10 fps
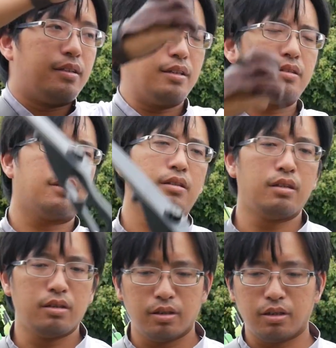That's a
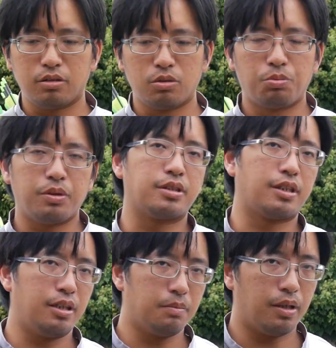little
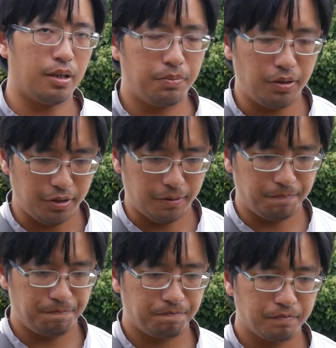risky in my opinion.